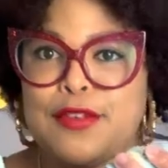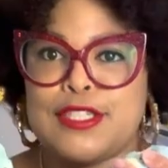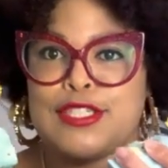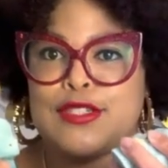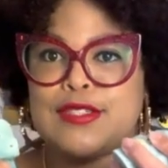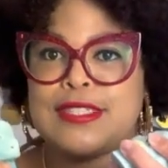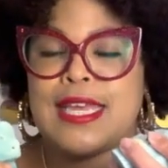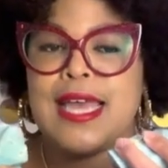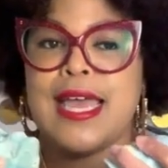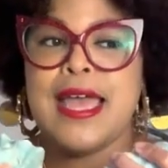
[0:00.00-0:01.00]
crystals,
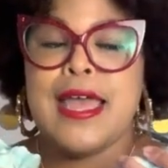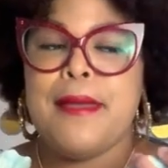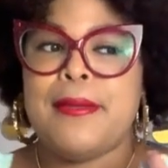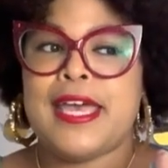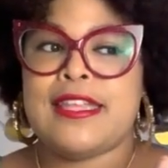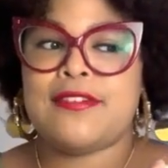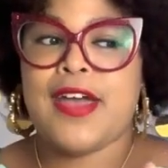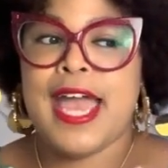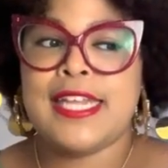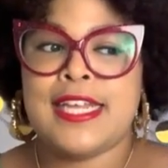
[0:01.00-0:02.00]
because if
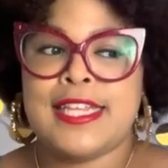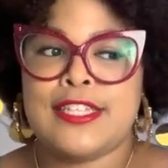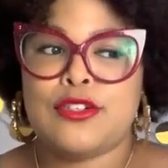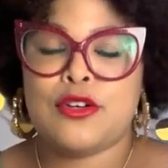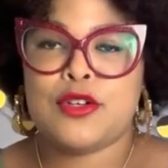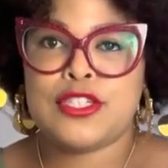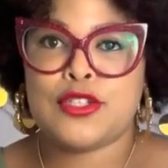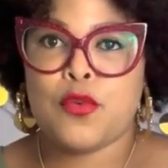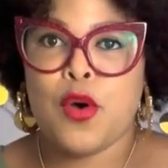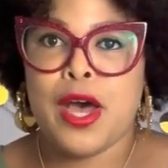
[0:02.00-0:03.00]
I had done that to a
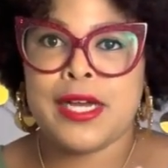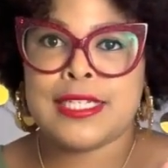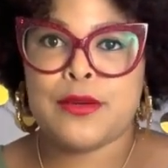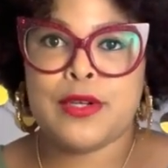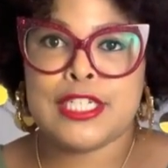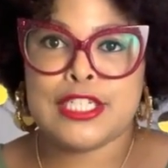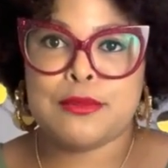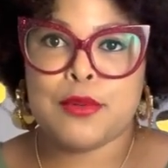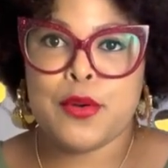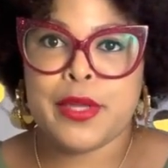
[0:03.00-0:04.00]
crystal wand, it would have
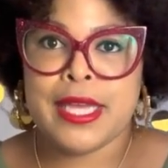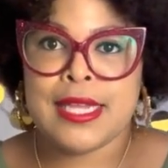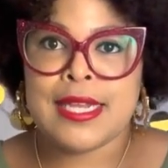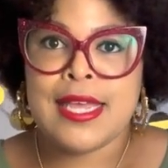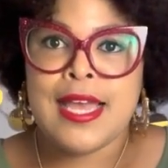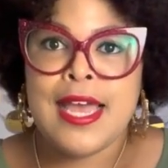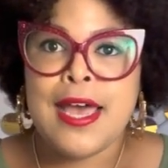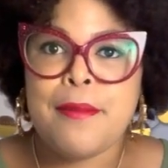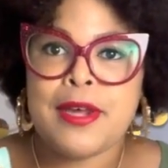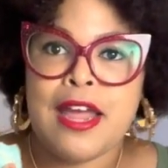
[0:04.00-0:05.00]
just broken.
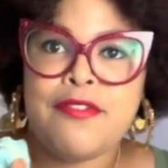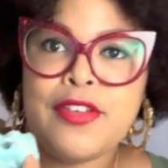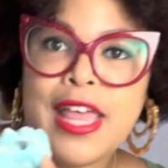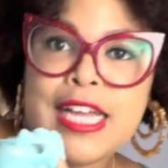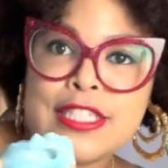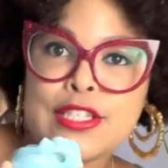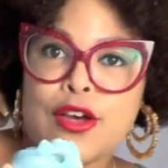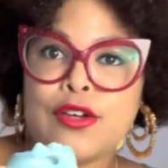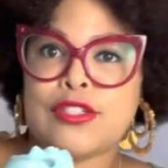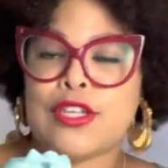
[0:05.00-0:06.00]
But I feel like
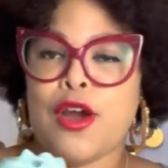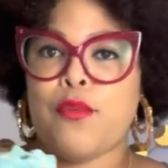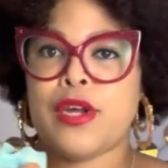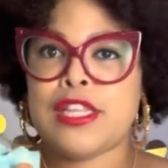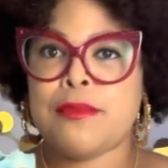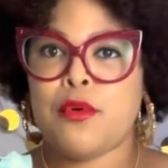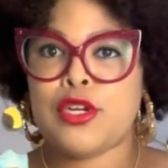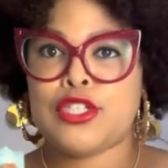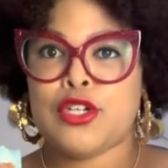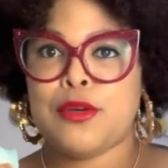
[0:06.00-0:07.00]
skulls are one of the more
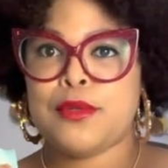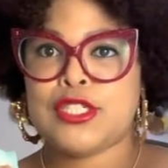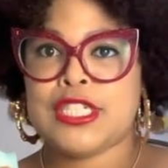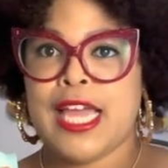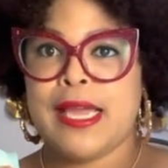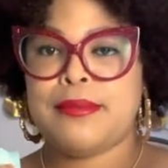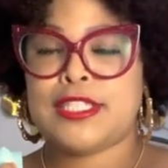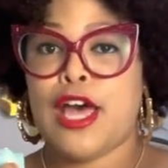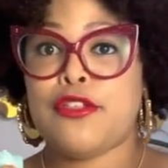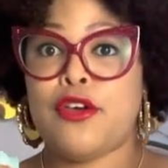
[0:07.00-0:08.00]
durable
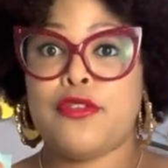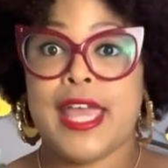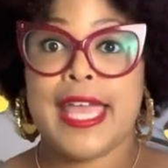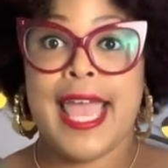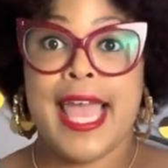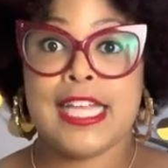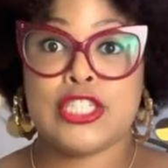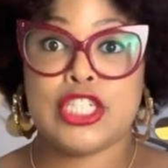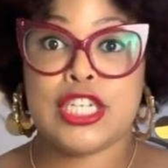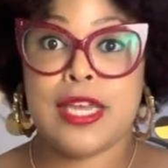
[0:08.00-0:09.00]
shapes, although they can
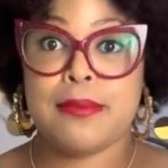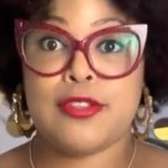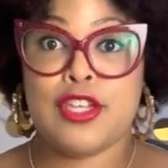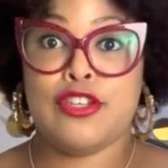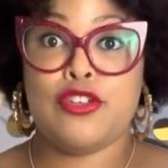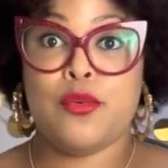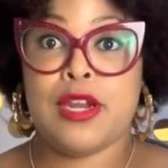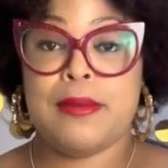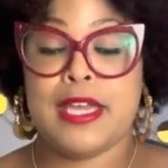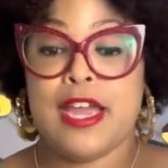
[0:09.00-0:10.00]
chip, so you do
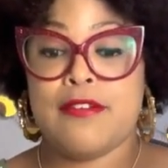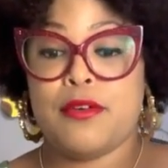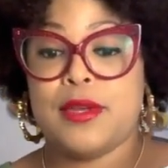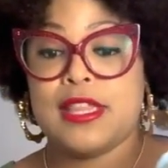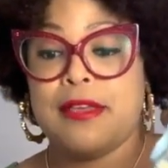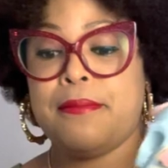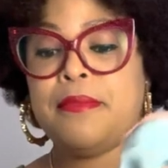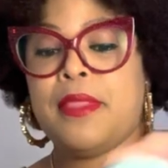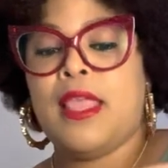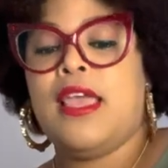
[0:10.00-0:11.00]
want to be careful with them.
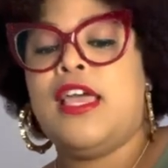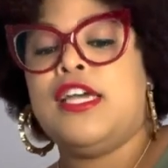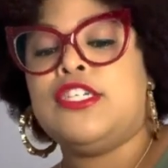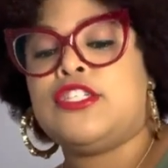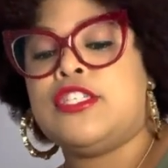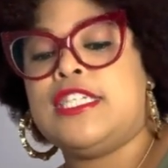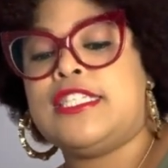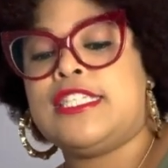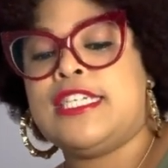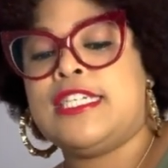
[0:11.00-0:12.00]
So
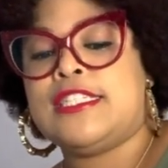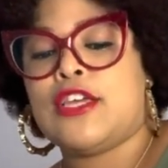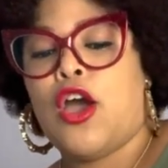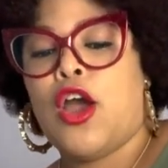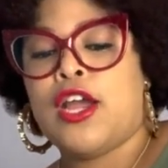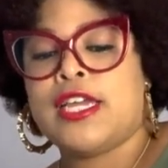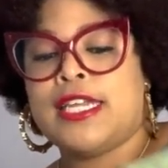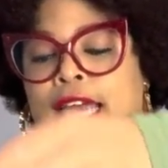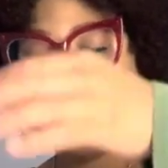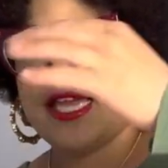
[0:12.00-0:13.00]
this is
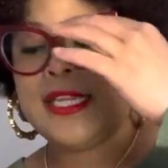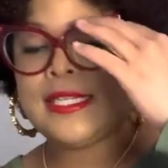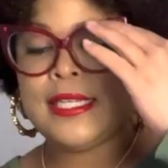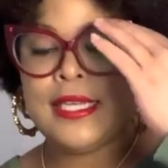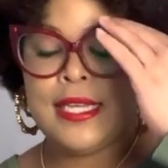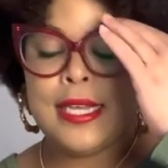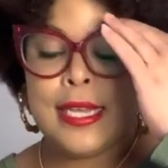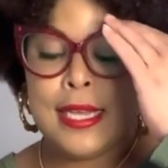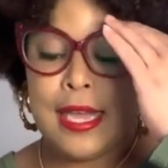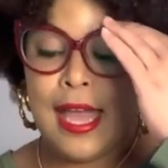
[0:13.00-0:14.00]
Argonite,
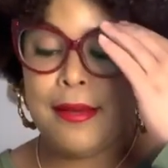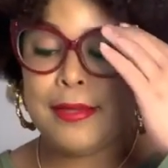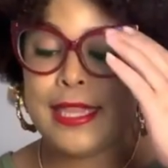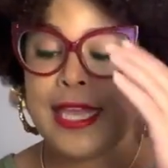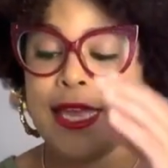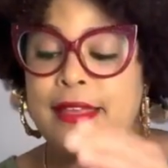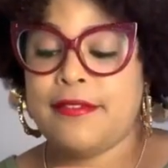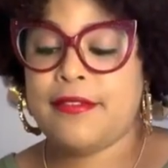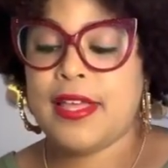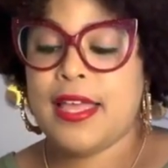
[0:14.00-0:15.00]
I believe.